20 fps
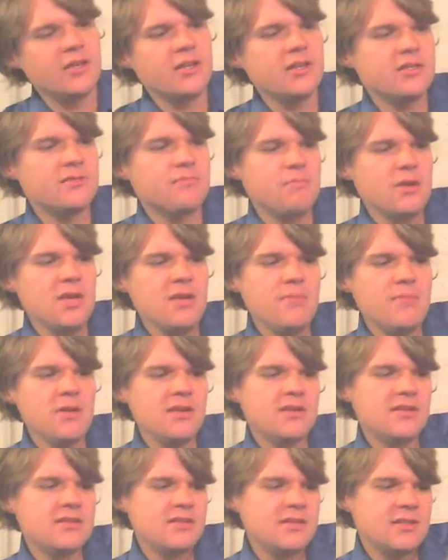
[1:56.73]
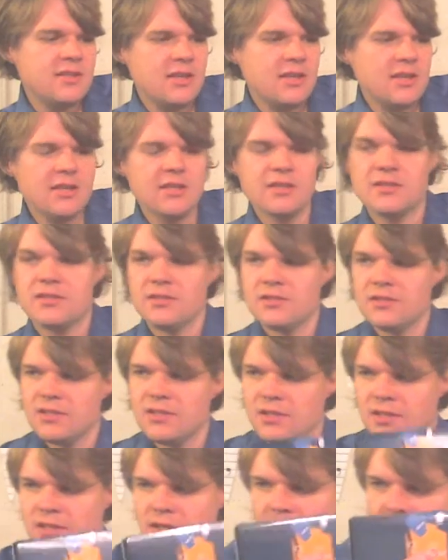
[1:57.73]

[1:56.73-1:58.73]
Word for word: is BBC. This is a